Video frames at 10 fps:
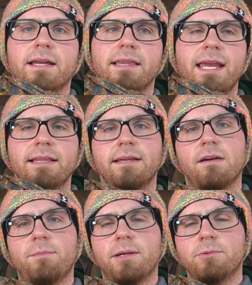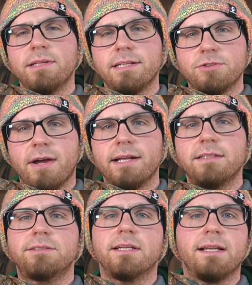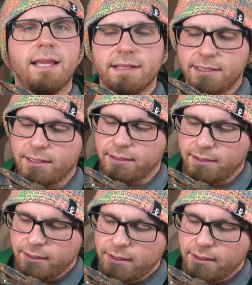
Lately, I've been really attracted to collecting